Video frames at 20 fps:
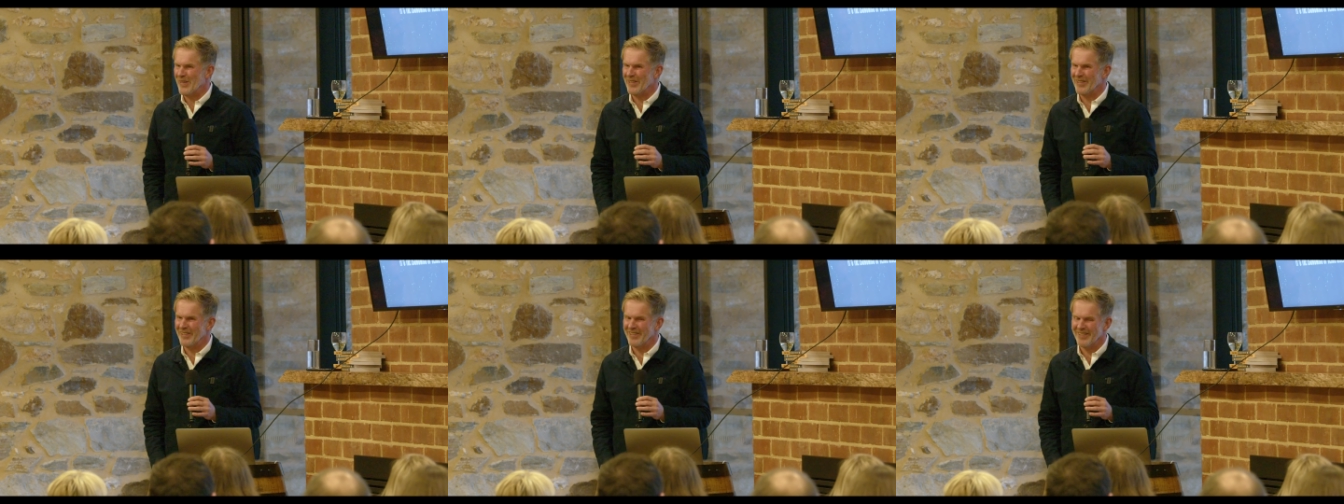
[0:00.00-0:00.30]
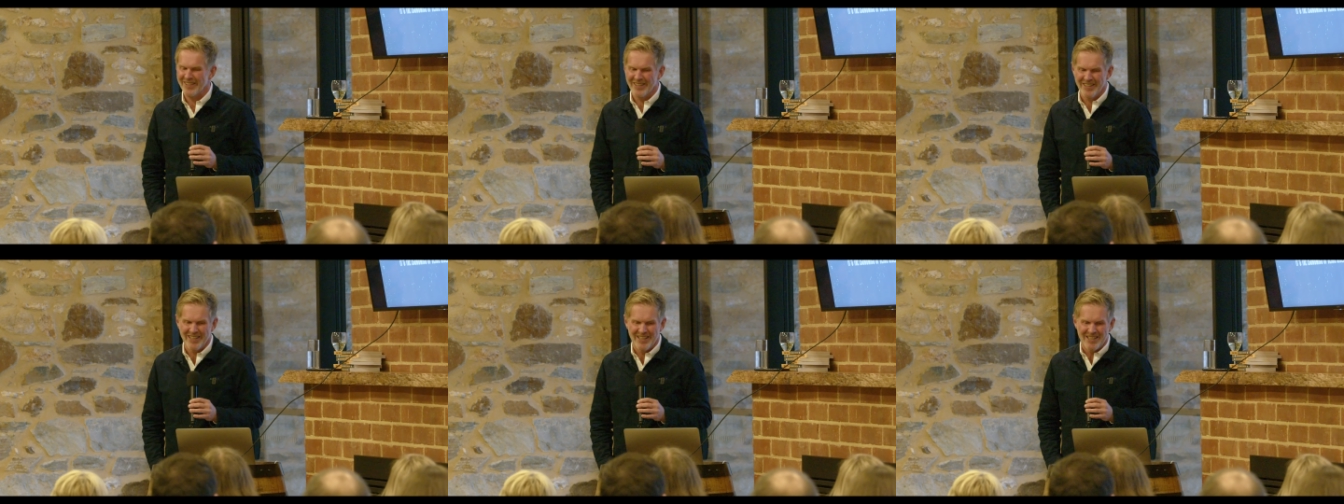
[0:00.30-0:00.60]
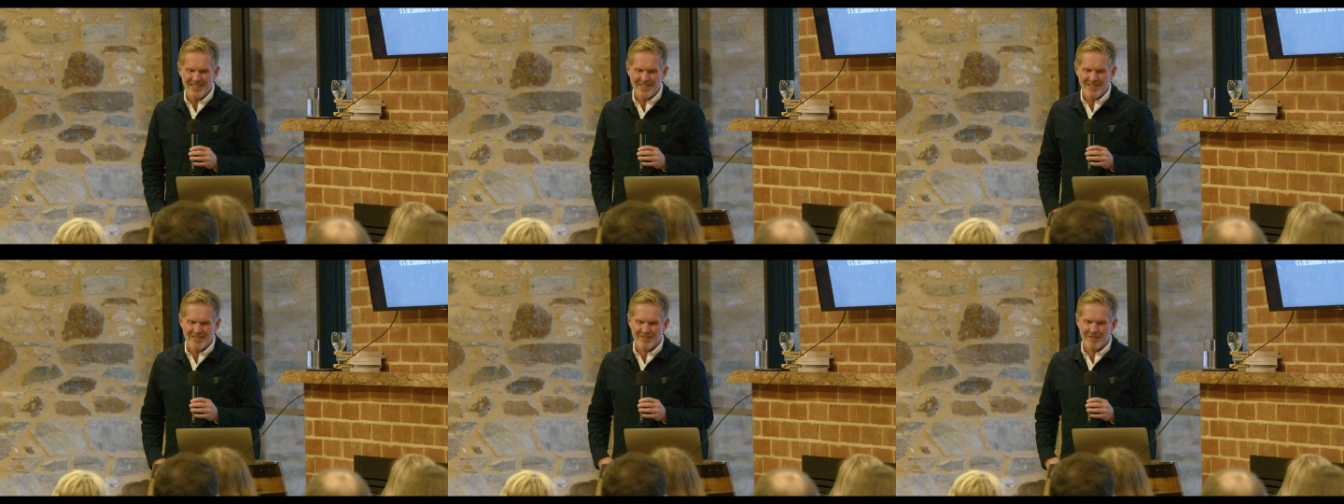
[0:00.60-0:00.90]
And
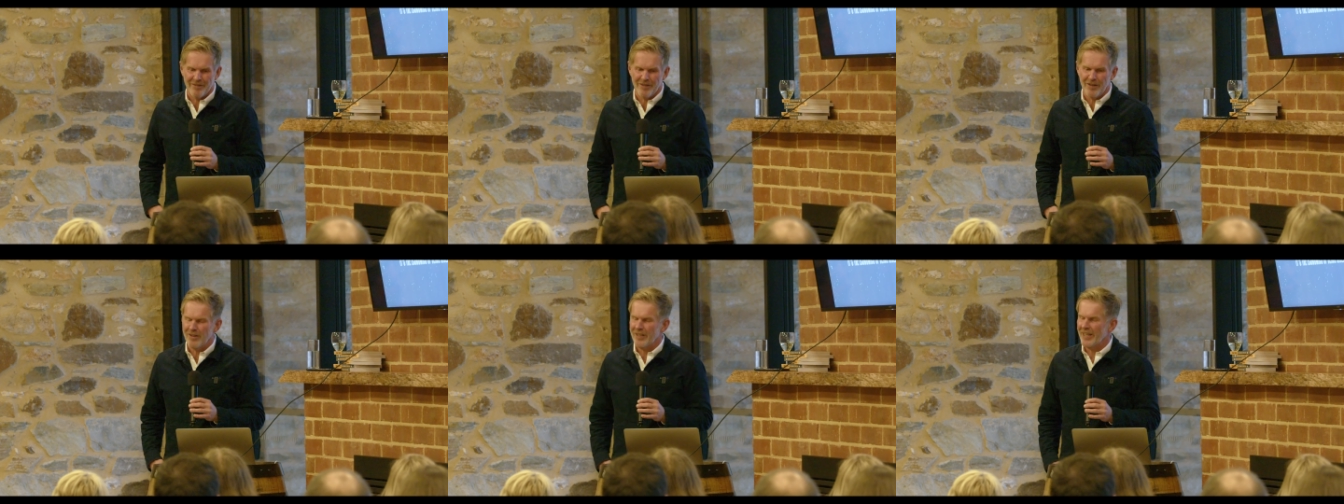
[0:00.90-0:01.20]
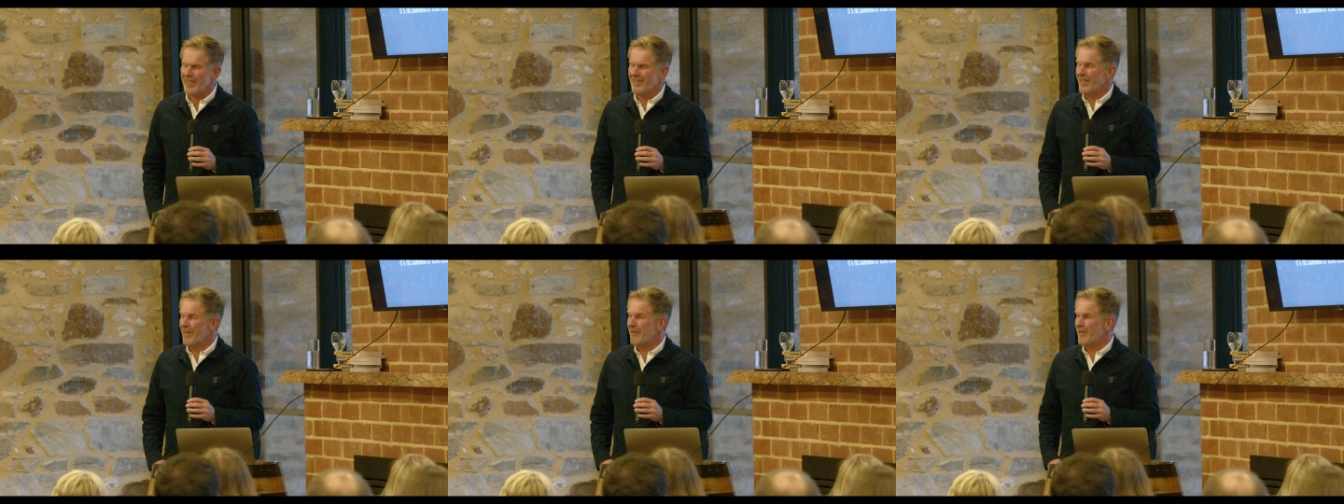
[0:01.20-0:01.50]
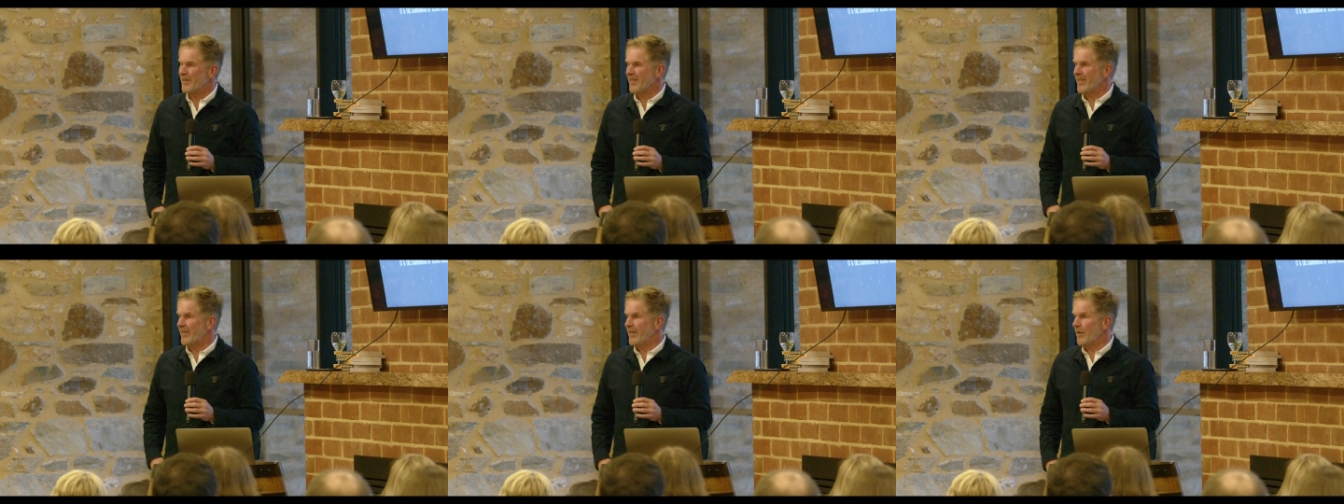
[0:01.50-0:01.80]
so the whole idea
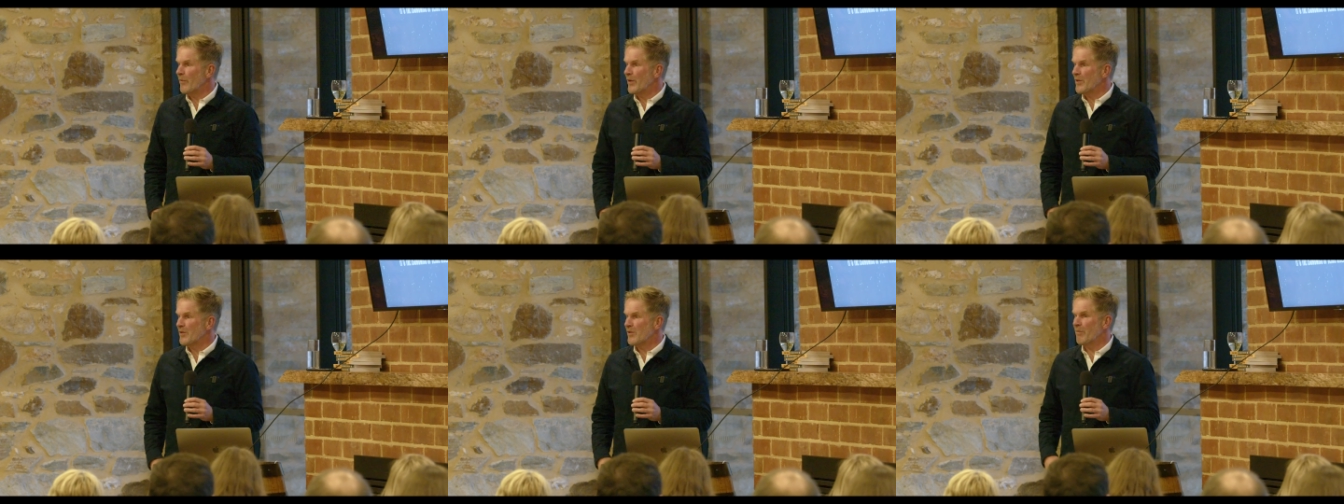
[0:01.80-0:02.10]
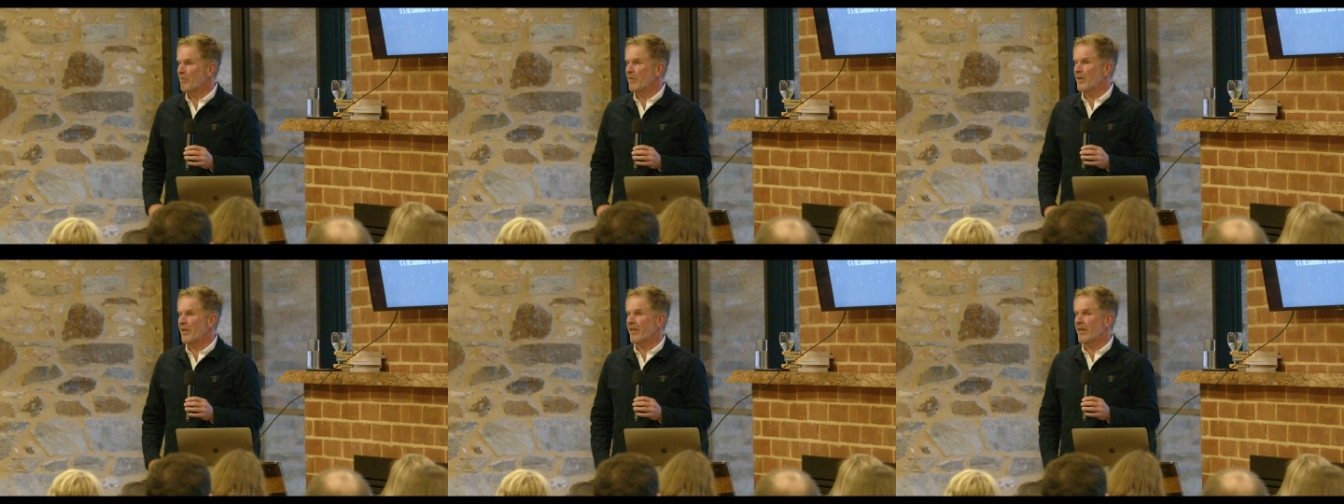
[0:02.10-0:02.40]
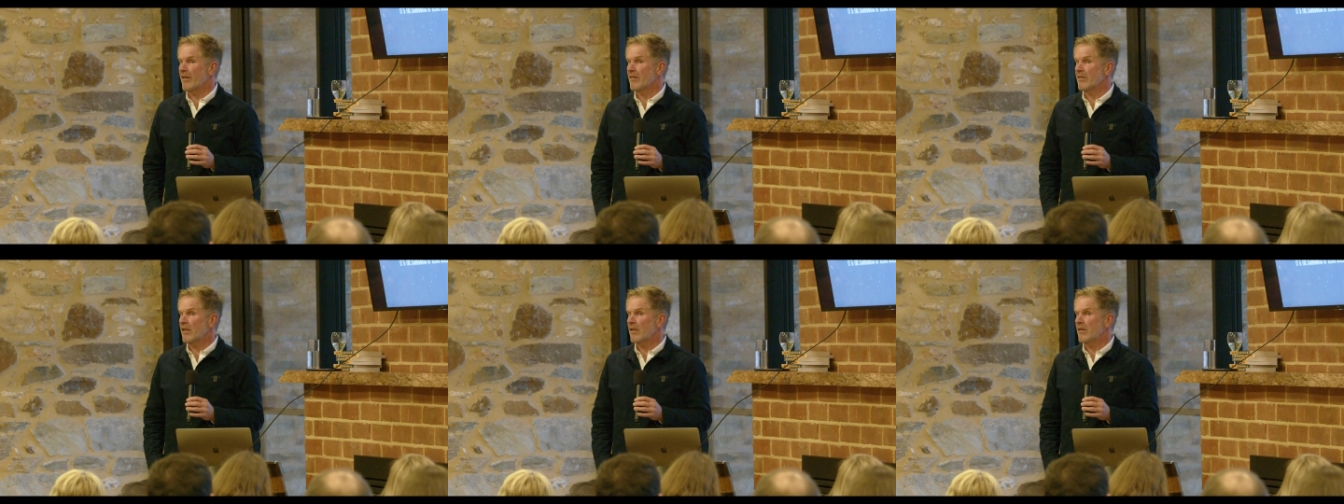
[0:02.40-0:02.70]
is, and then when somebody
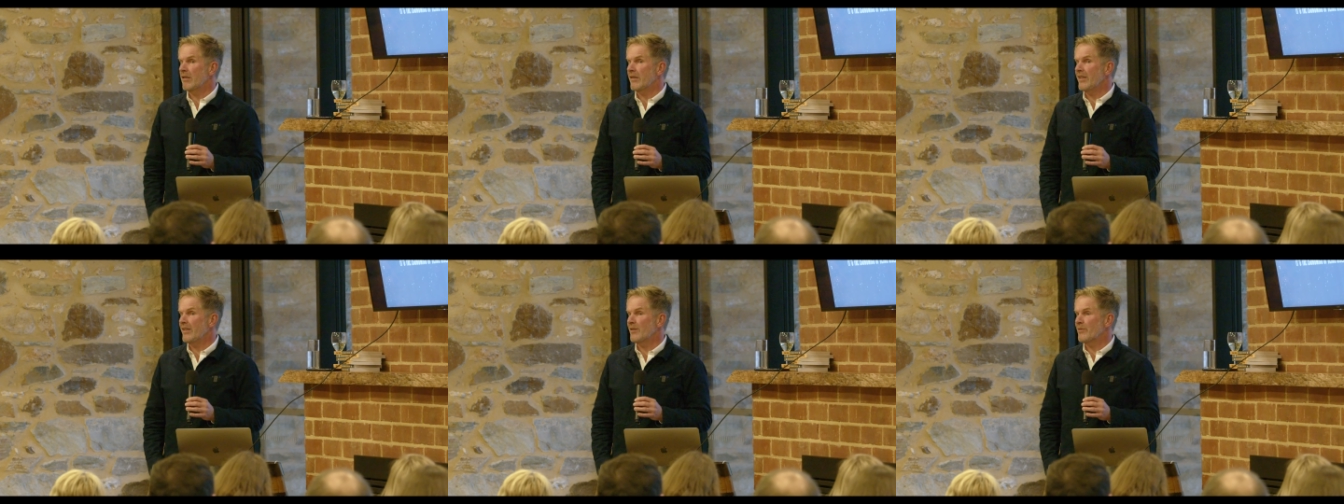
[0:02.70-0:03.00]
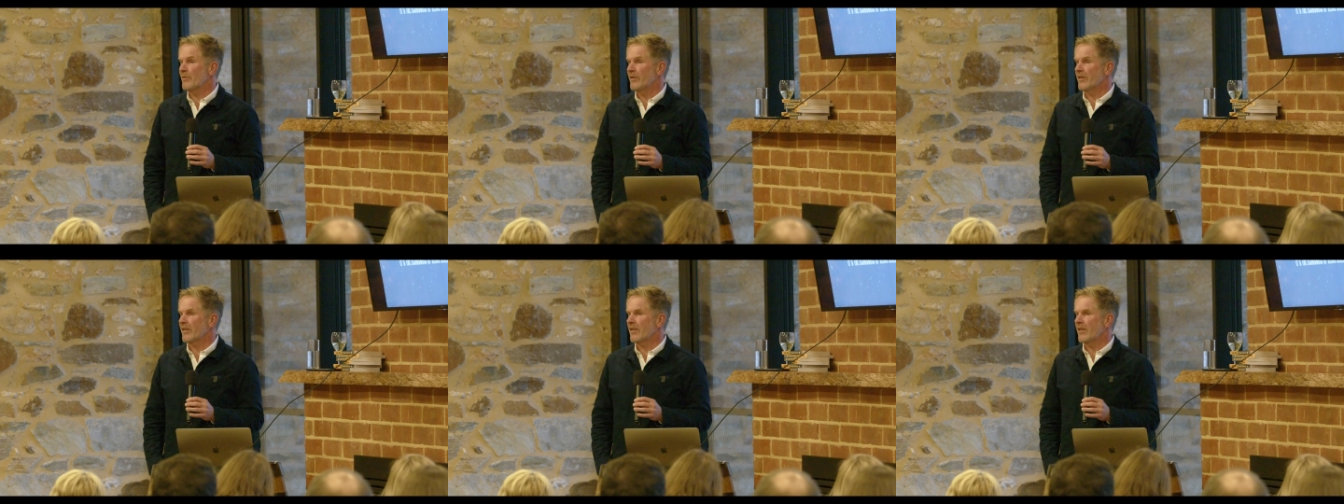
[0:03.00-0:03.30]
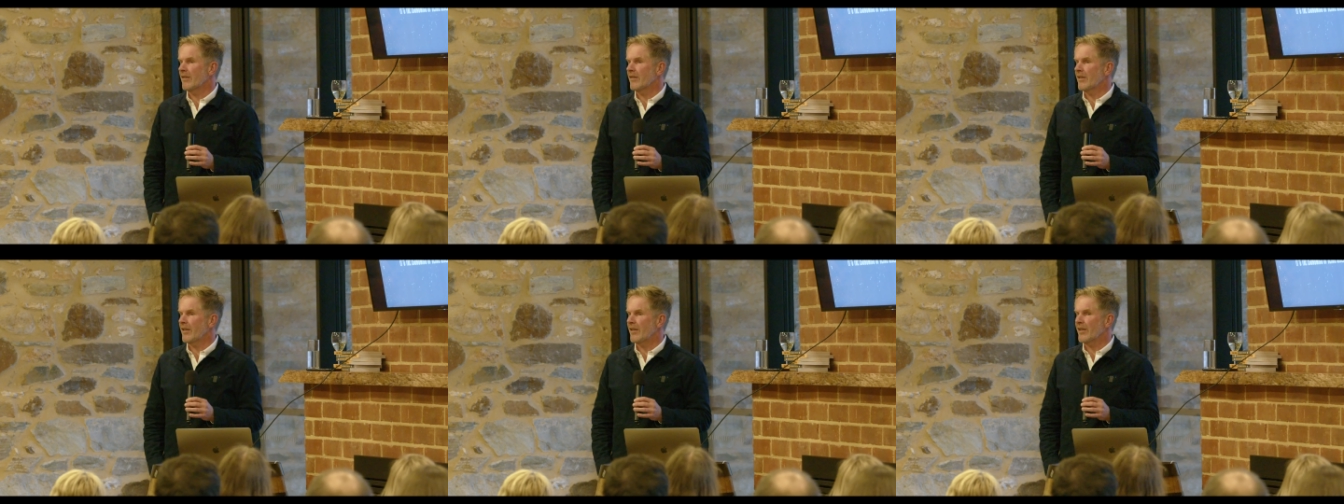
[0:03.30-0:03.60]
goes, oh, it is
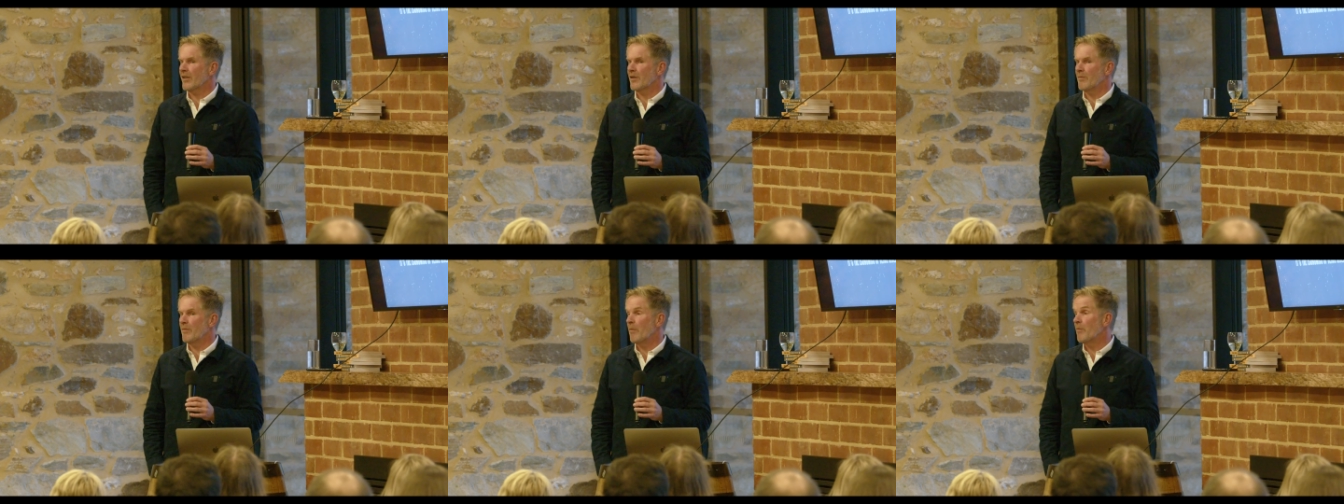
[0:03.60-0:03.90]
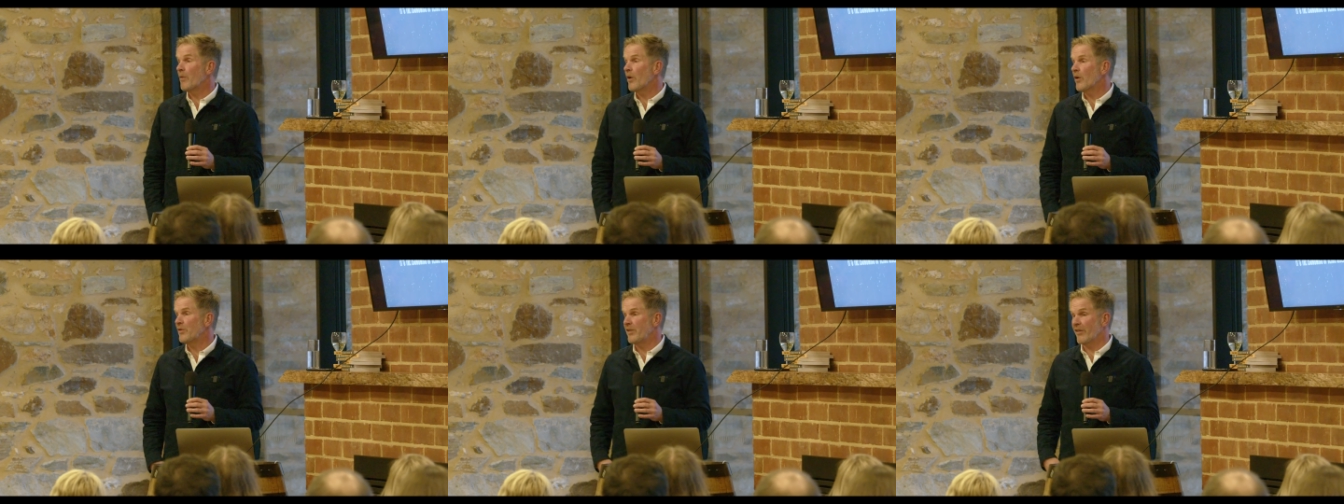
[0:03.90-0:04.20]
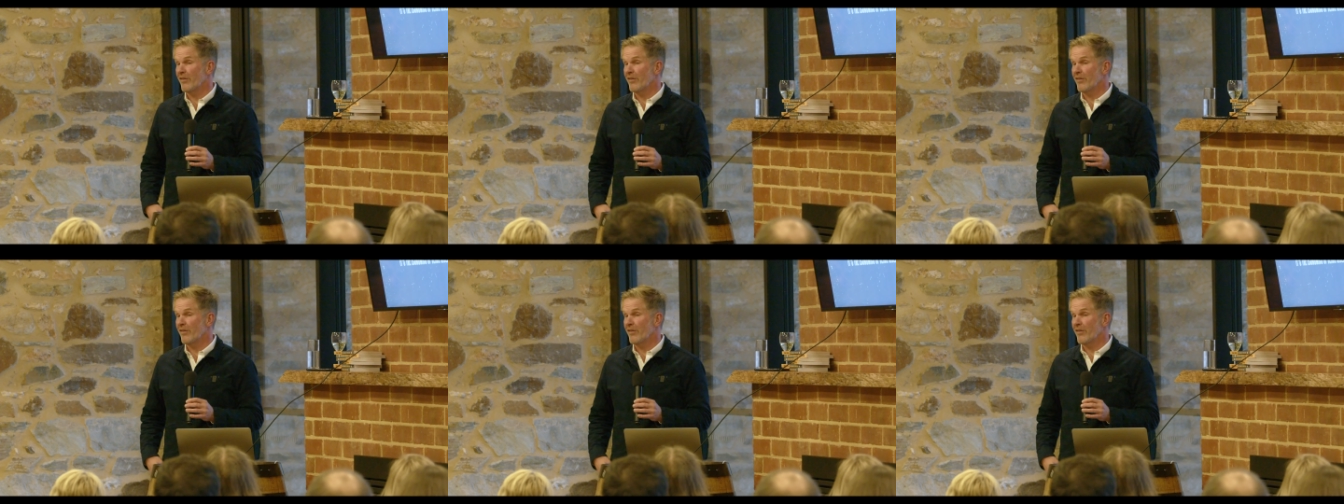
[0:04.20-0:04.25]
working, can I come on board?